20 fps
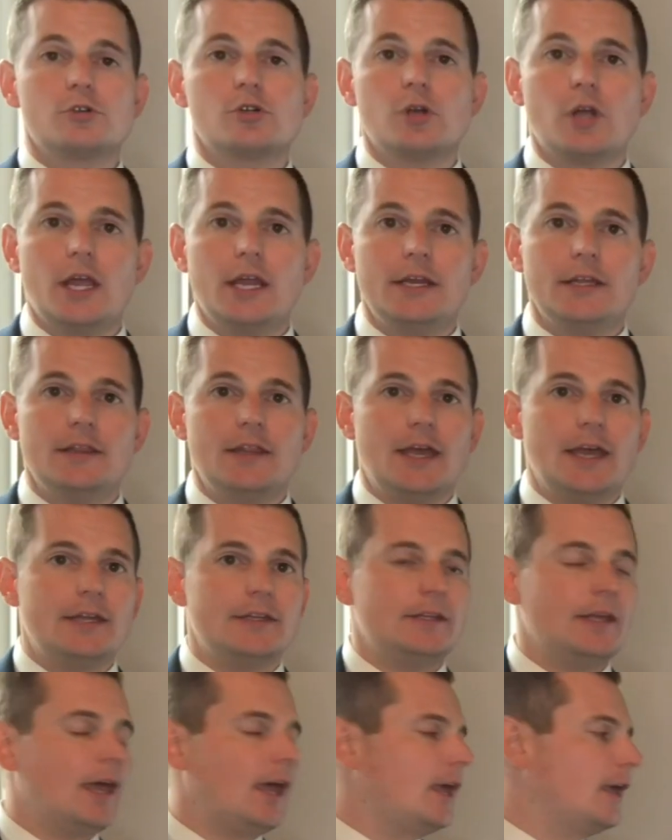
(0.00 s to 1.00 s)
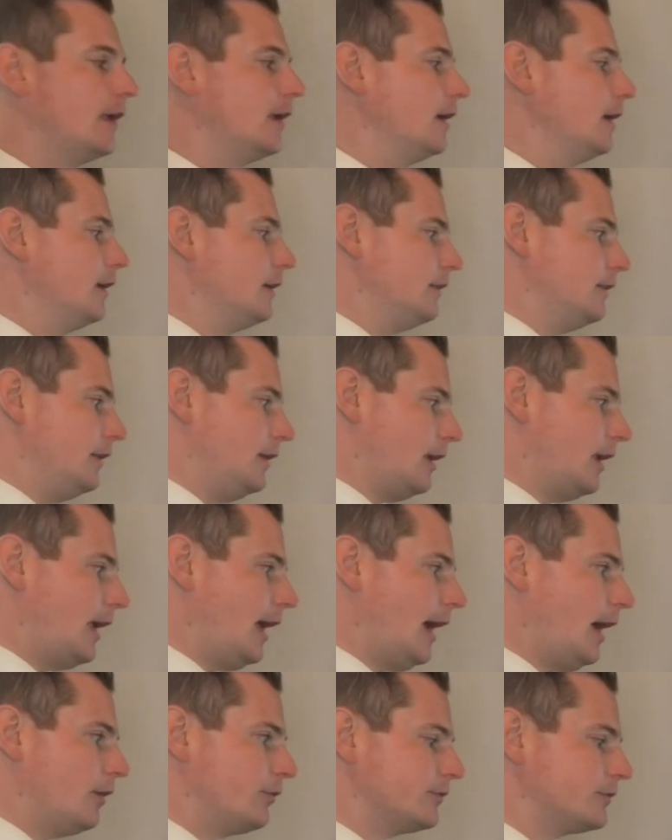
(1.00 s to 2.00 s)
traded that day, the
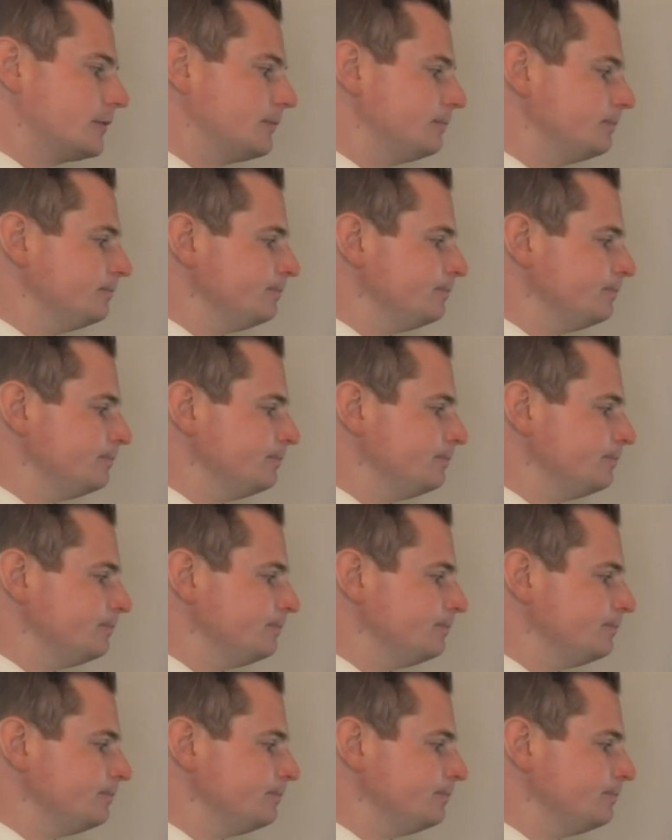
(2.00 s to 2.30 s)
account.